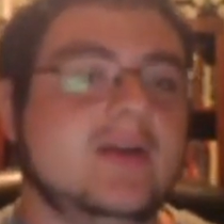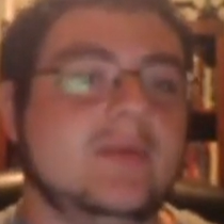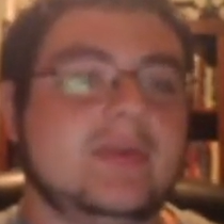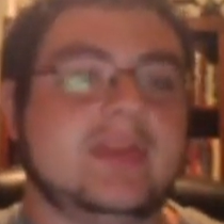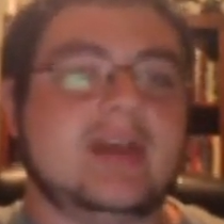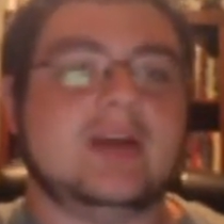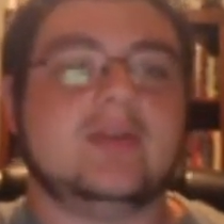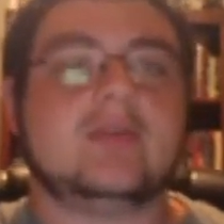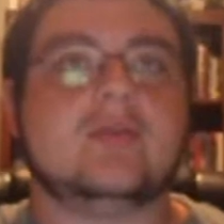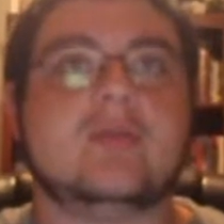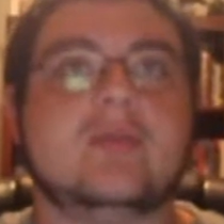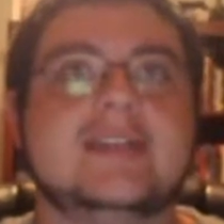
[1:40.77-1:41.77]
without
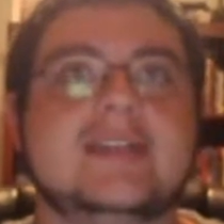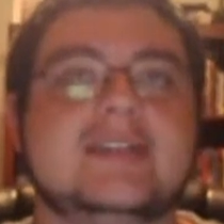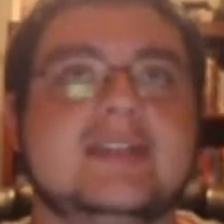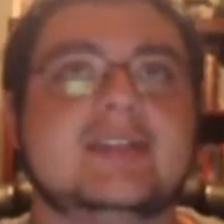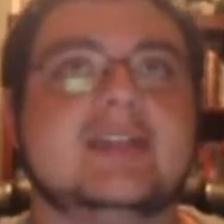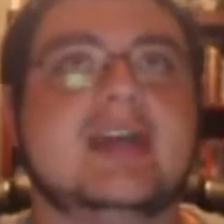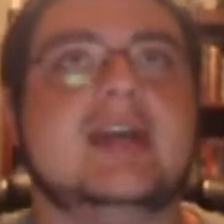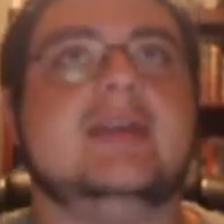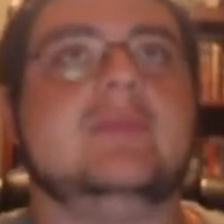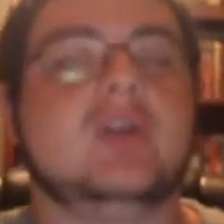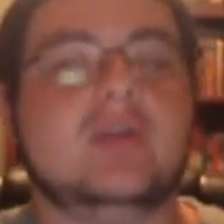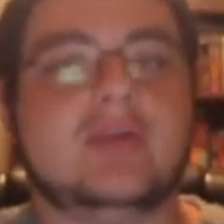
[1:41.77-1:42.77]
wasting
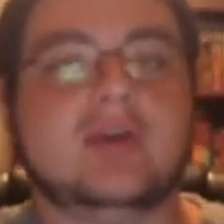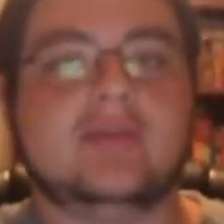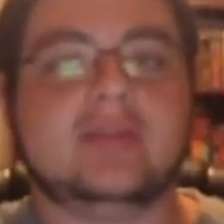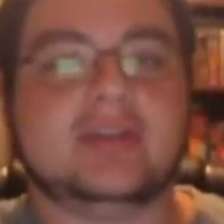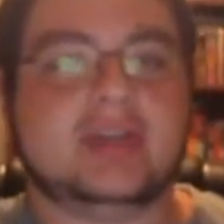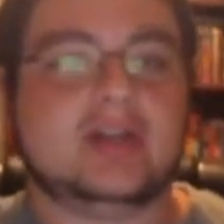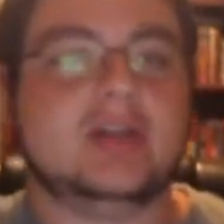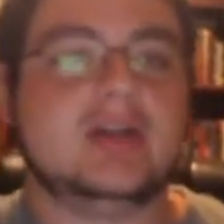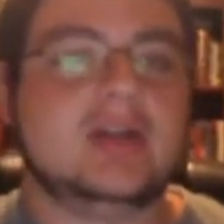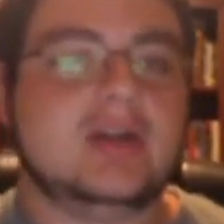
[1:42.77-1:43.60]
time going over the